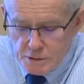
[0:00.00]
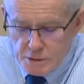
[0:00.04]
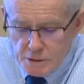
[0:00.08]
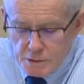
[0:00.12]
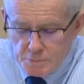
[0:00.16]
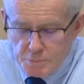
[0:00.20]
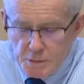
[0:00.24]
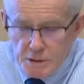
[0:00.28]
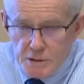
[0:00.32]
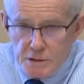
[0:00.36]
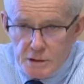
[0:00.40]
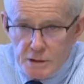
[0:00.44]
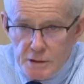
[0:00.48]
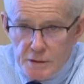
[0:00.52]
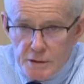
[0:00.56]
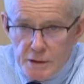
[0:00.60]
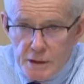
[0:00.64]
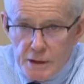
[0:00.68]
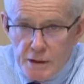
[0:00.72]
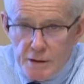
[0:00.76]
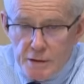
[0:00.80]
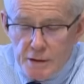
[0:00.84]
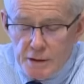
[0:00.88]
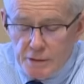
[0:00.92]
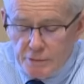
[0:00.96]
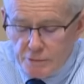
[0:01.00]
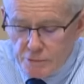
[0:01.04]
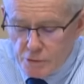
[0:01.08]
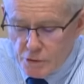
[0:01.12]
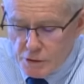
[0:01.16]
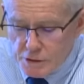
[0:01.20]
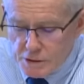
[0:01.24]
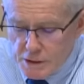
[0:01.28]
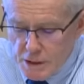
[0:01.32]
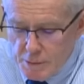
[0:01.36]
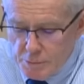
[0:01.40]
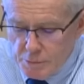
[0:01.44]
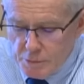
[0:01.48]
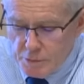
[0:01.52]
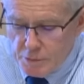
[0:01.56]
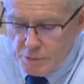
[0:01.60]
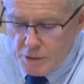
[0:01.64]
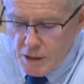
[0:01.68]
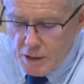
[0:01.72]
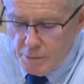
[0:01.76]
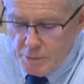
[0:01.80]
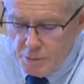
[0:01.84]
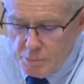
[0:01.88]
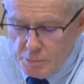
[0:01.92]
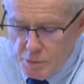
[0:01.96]
especially in the area, for example, of
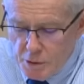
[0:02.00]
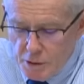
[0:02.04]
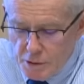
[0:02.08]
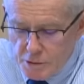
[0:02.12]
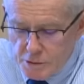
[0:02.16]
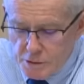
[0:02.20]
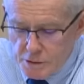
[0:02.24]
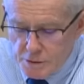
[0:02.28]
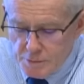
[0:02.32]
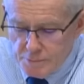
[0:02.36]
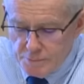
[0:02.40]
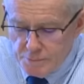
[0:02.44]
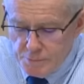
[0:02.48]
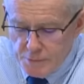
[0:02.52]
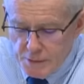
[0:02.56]
climate policy,